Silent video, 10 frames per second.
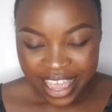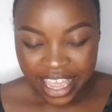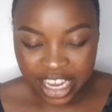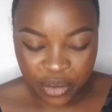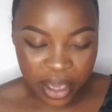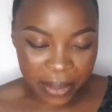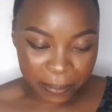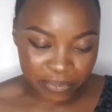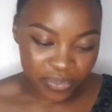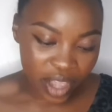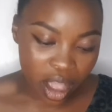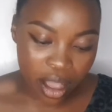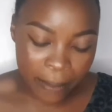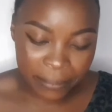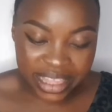Anyway,
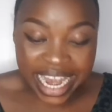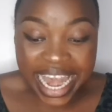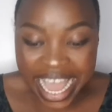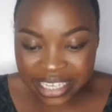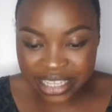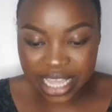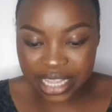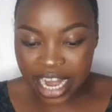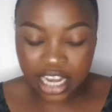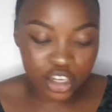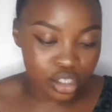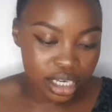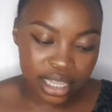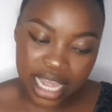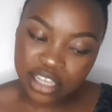the last thing that I need
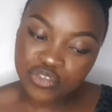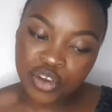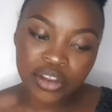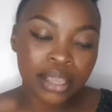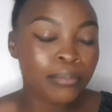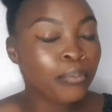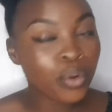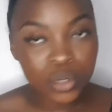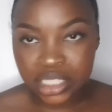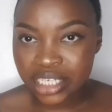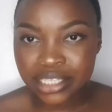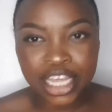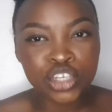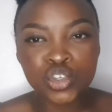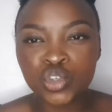that is very important
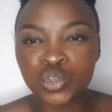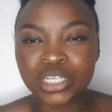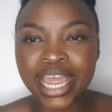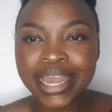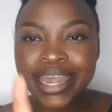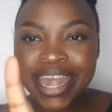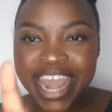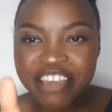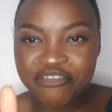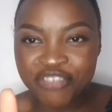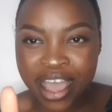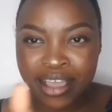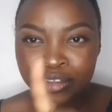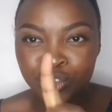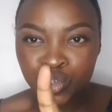that you should never
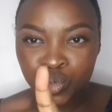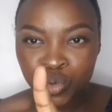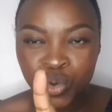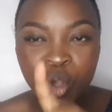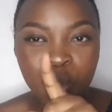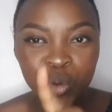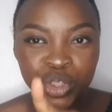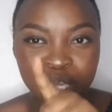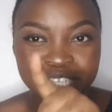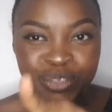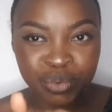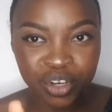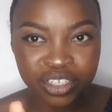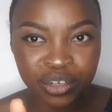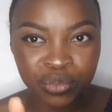do with the
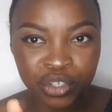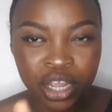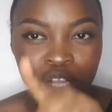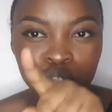inspiration board.